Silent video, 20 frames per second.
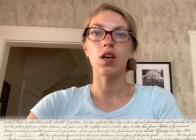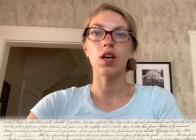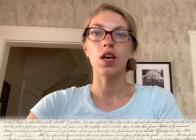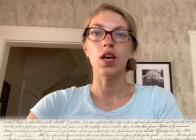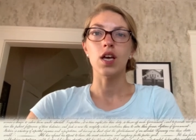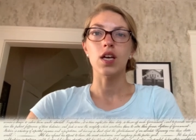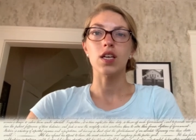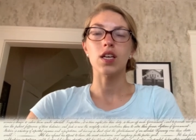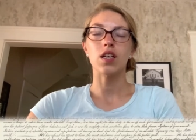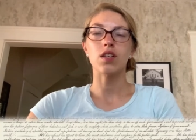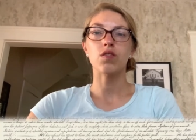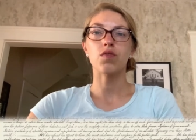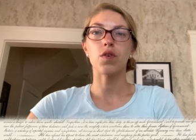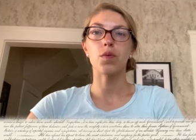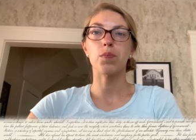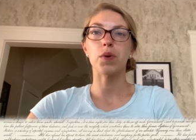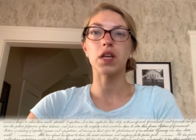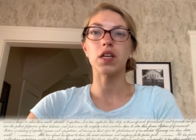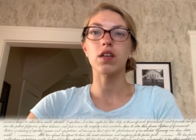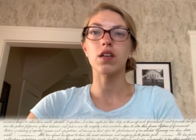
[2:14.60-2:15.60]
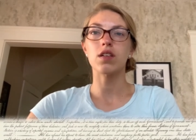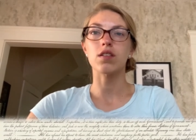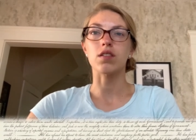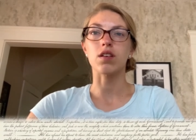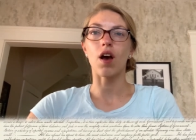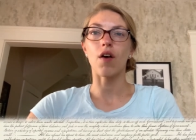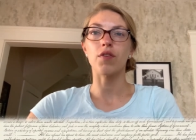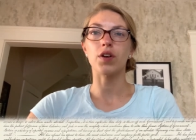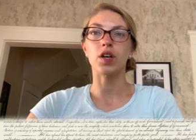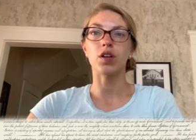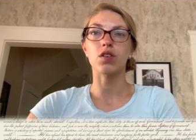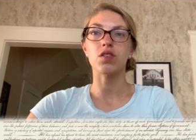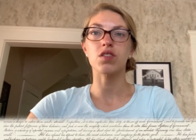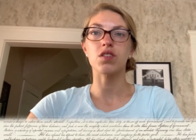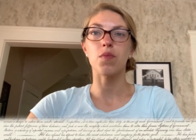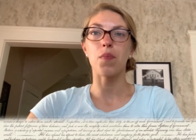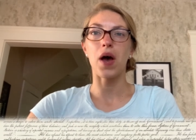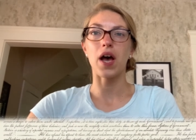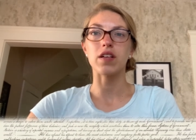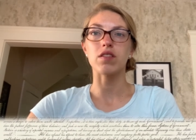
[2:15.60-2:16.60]
He has forbidden his governors to
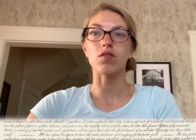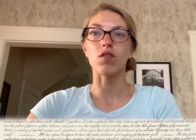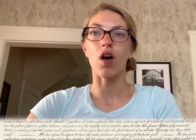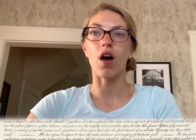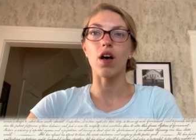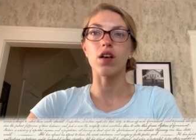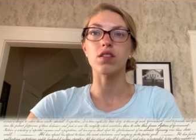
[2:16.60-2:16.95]
pass laws